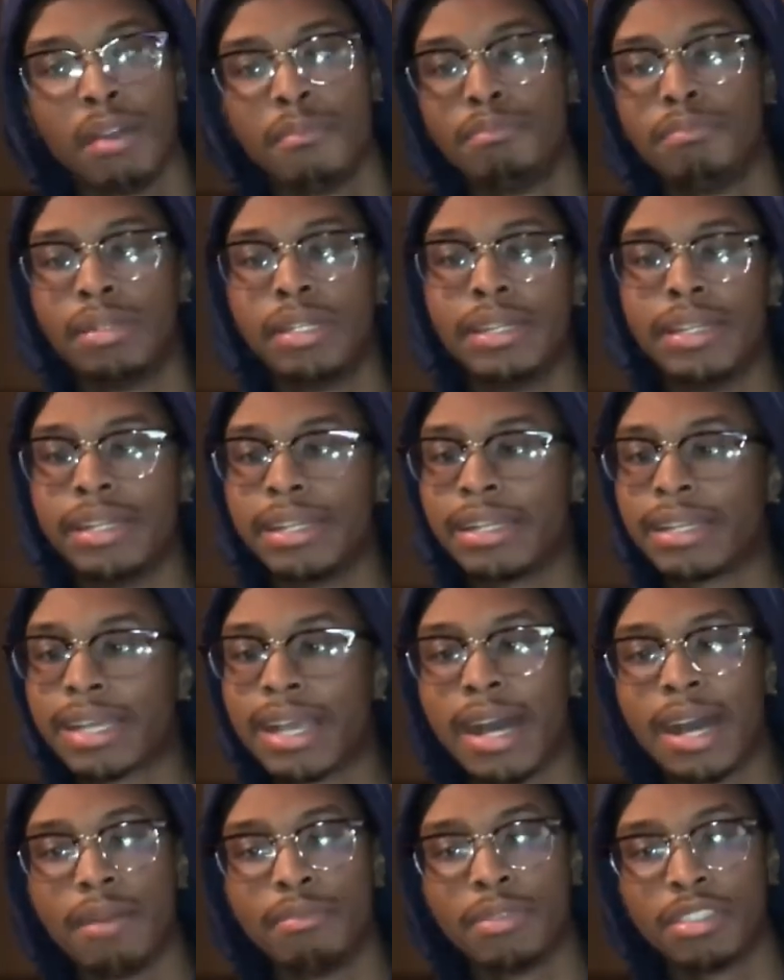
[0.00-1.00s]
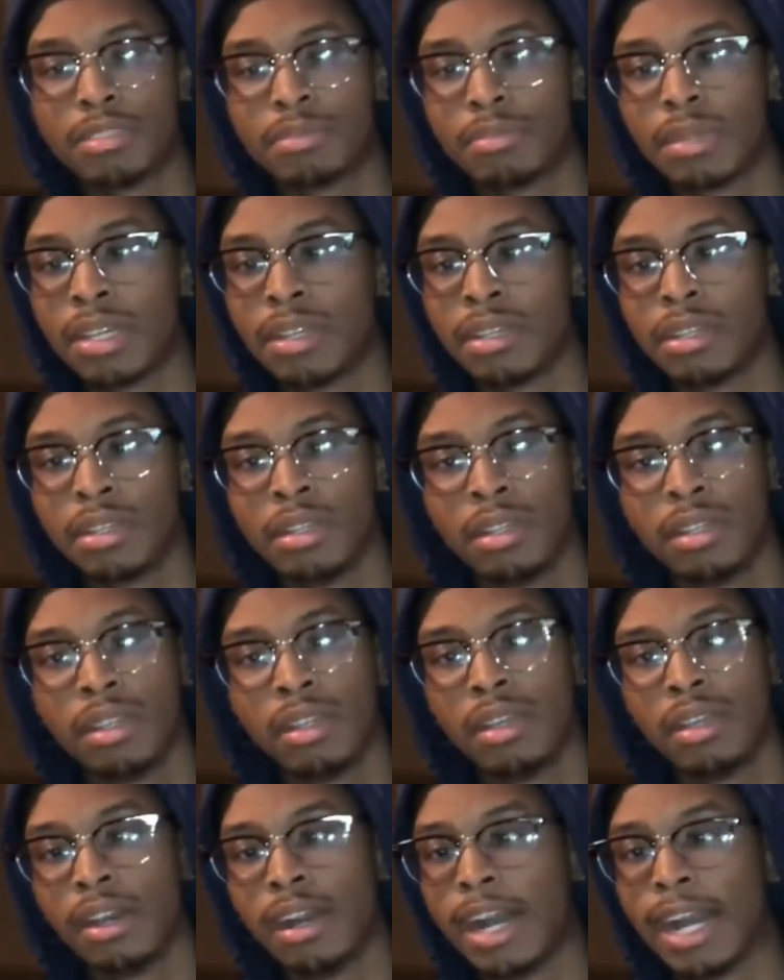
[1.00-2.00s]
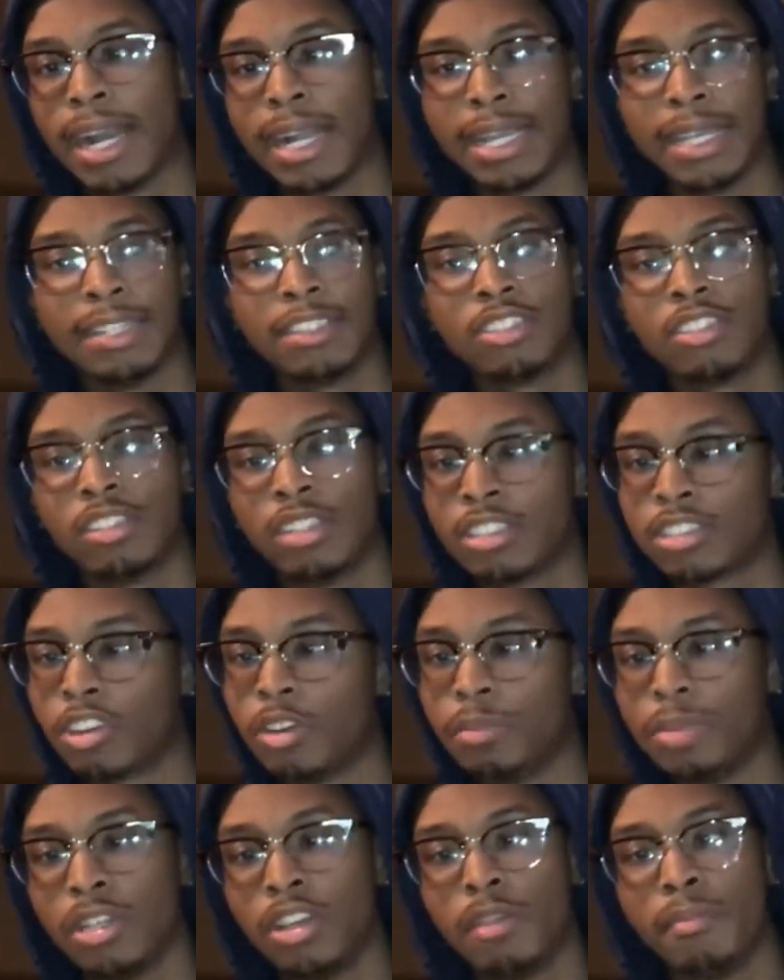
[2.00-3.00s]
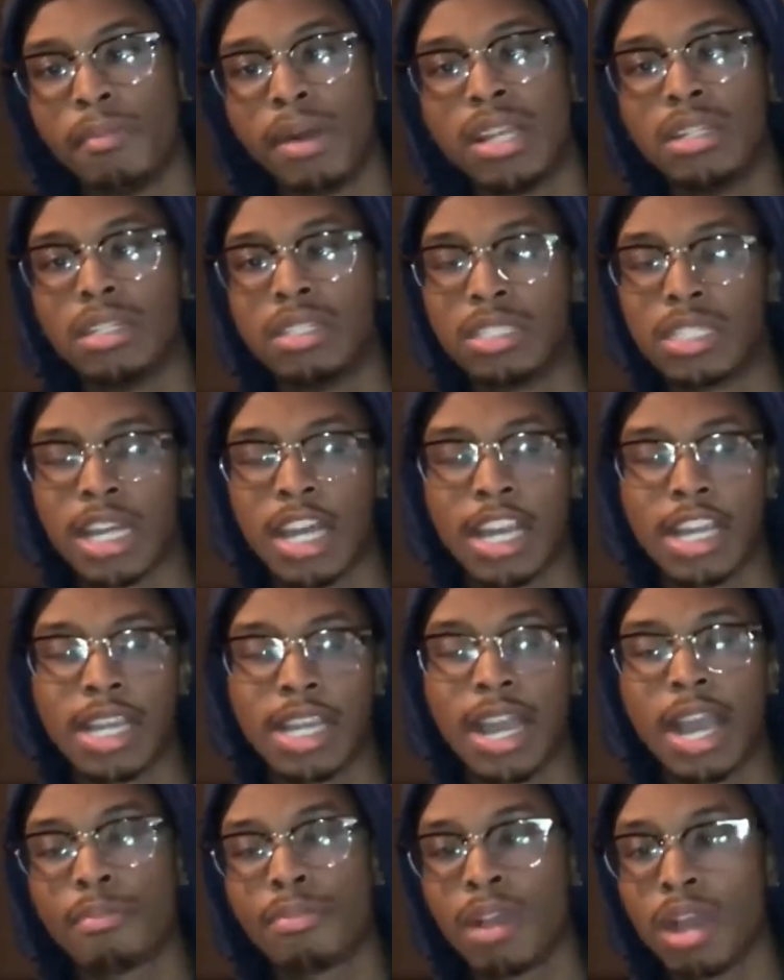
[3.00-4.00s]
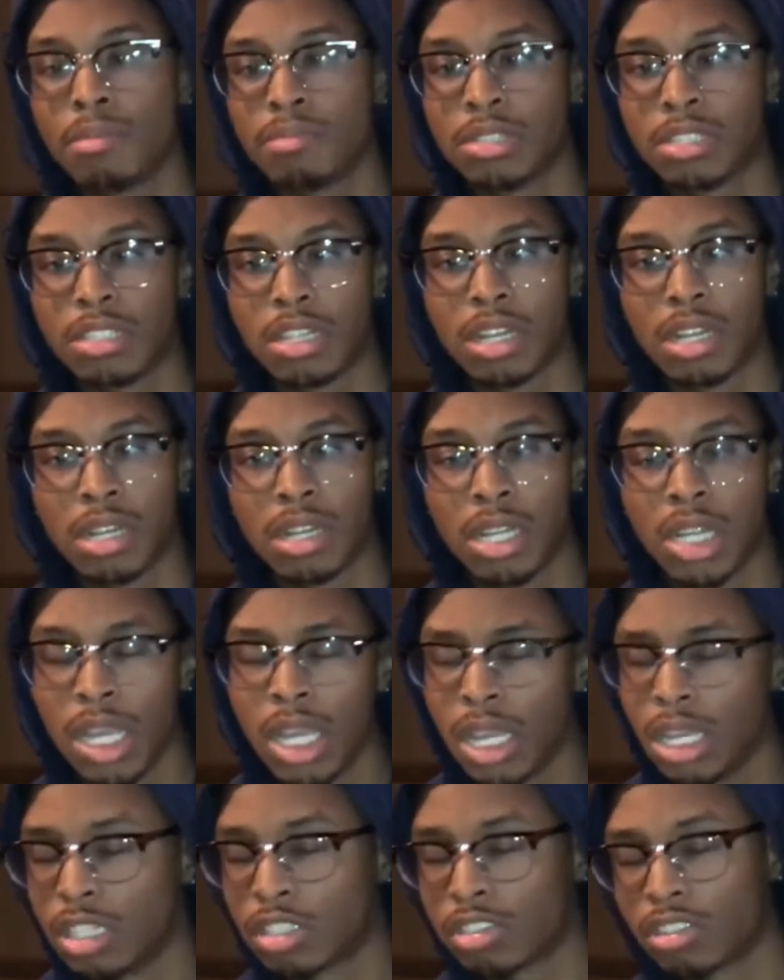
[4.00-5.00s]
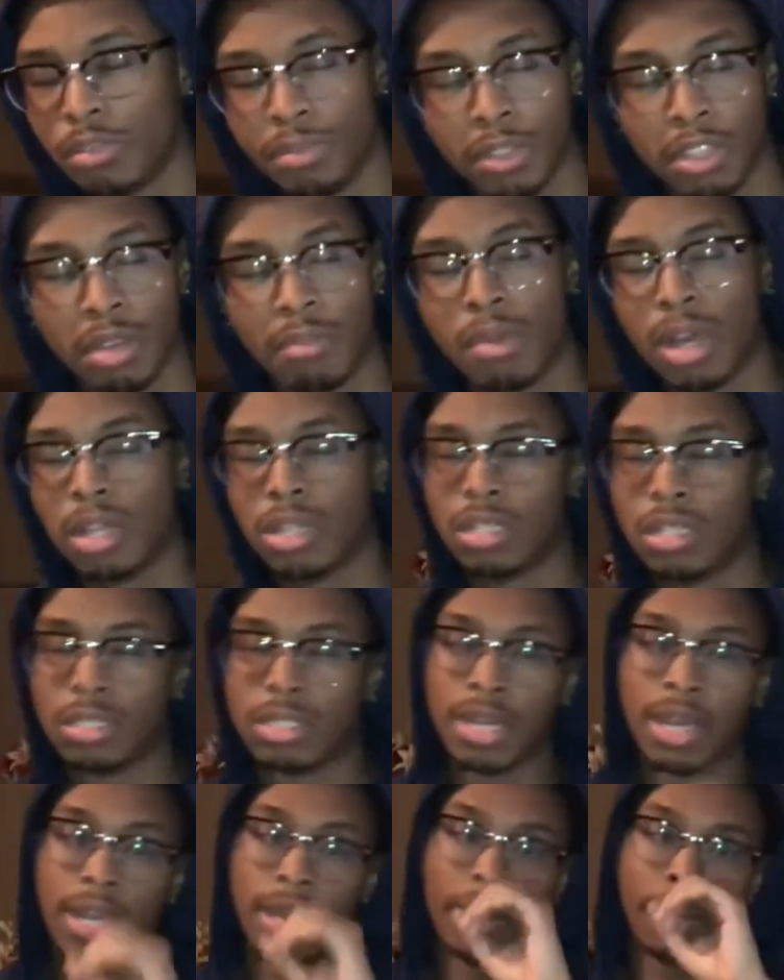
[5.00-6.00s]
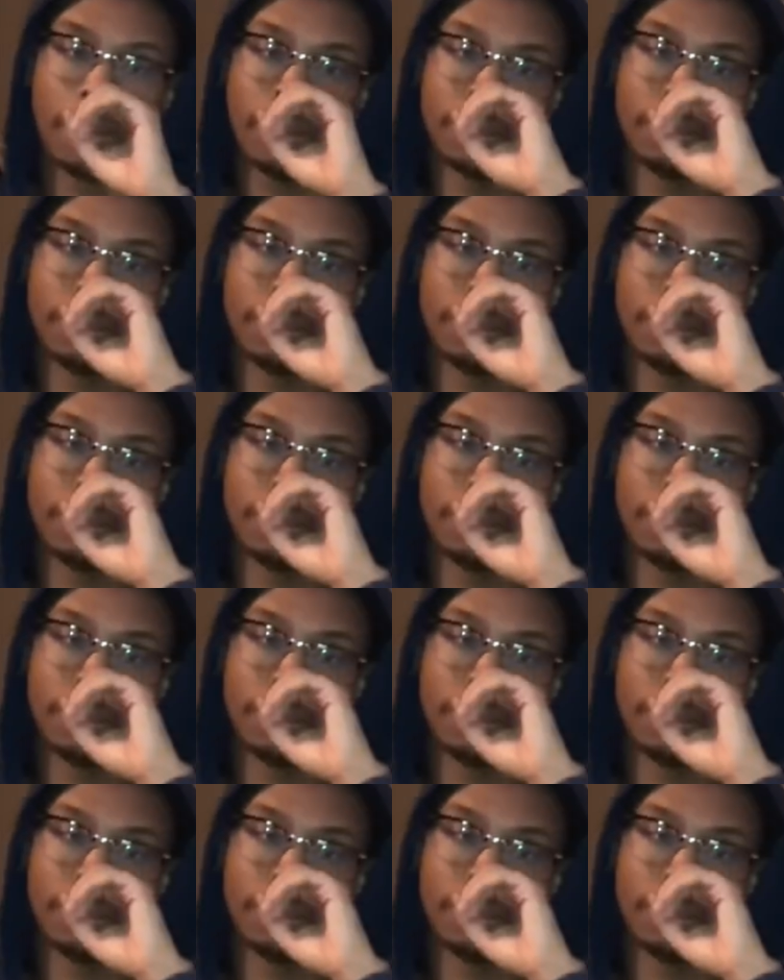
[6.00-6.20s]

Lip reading: Put it in the comments, man. It's gonna be on my list, alright? I promise y'all. It's gonna be on my list, alright?